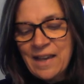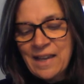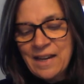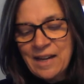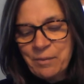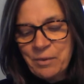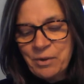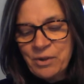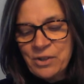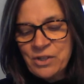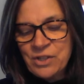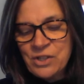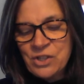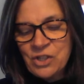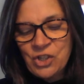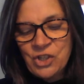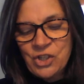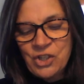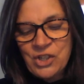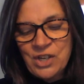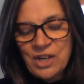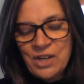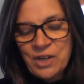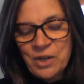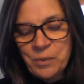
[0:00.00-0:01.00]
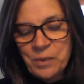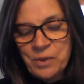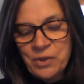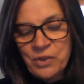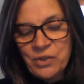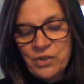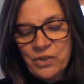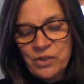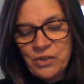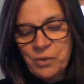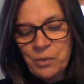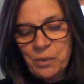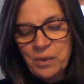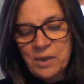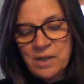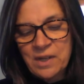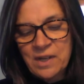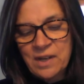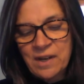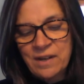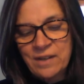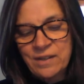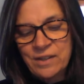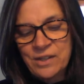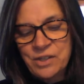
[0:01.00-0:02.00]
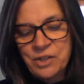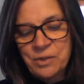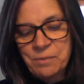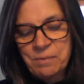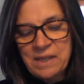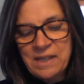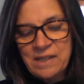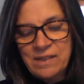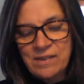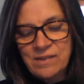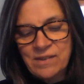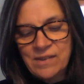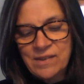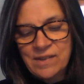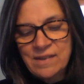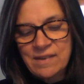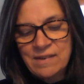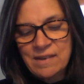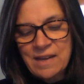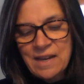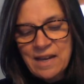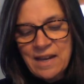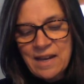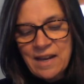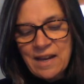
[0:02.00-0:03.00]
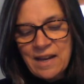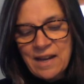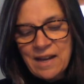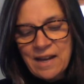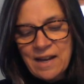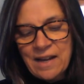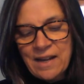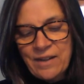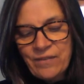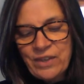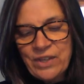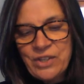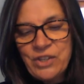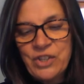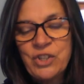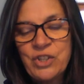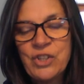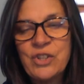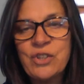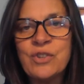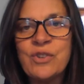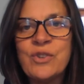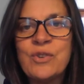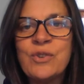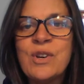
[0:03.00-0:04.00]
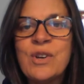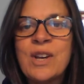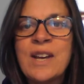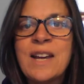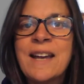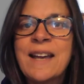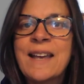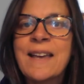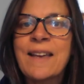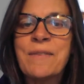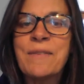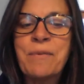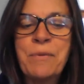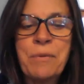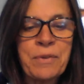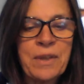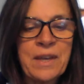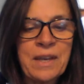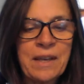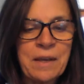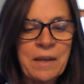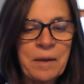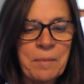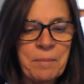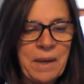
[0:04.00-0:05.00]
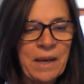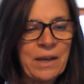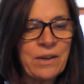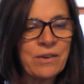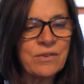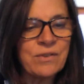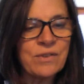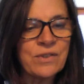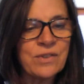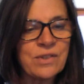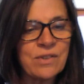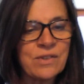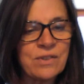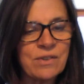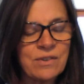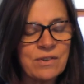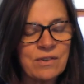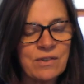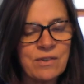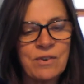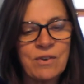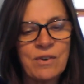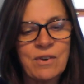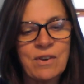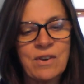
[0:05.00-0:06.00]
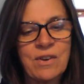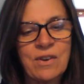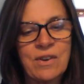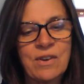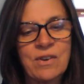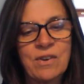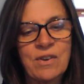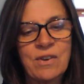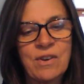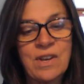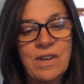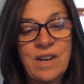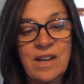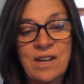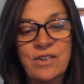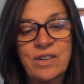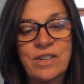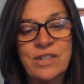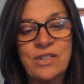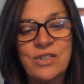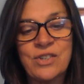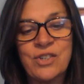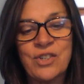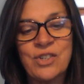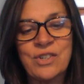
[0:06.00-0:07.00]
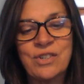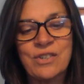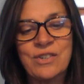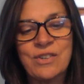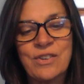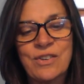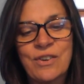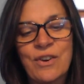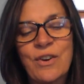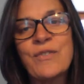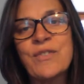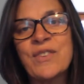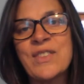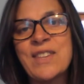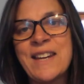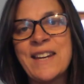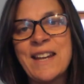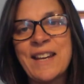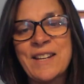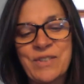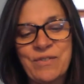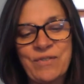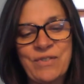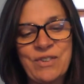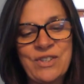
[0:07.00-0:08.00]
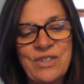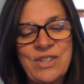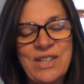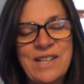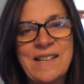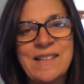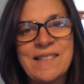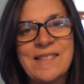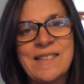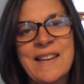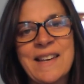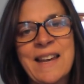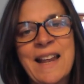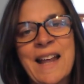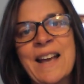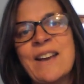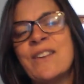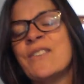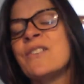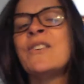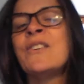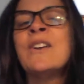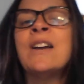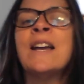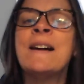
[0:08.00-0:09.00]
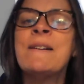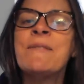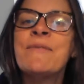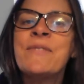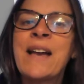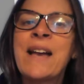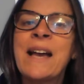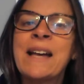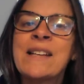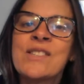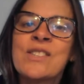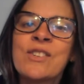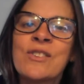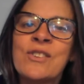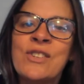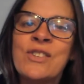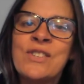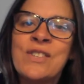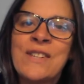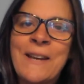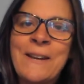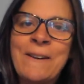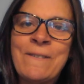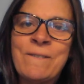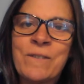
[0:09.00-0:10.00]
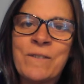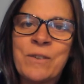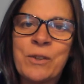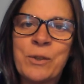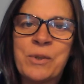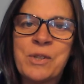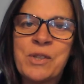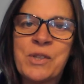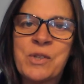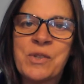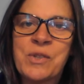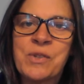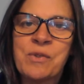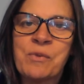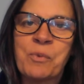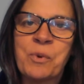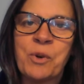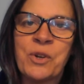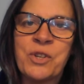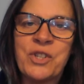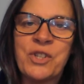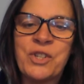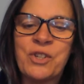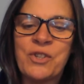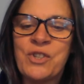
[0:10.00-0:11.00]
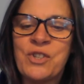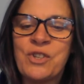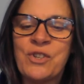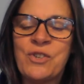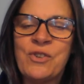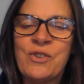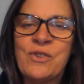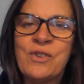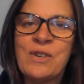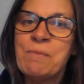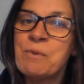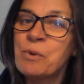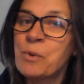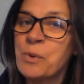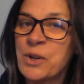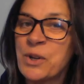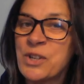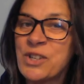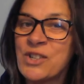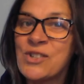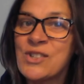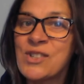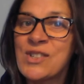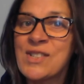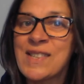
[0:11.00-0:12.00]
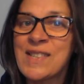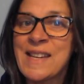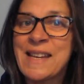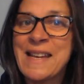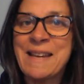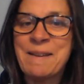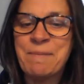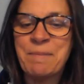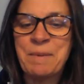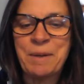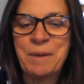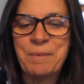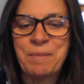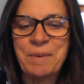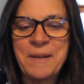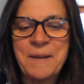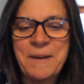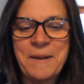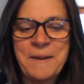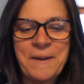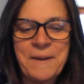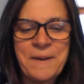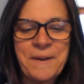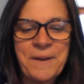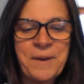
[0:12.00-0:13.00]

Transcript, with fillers: And I'm going to share with you what courage means. And then you can think about courage over the next few days and how that's going to influence what you do and what you say, maybe.